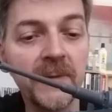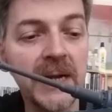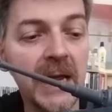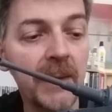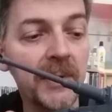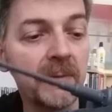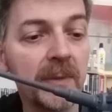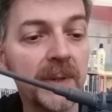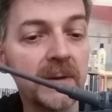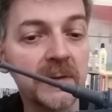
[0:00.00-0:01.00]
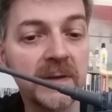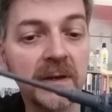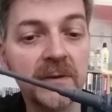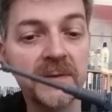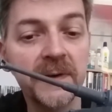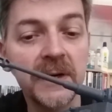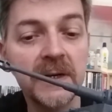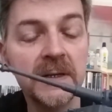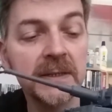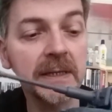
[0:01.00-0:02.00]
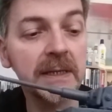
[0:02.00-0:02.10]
I'm really happy with the build so far.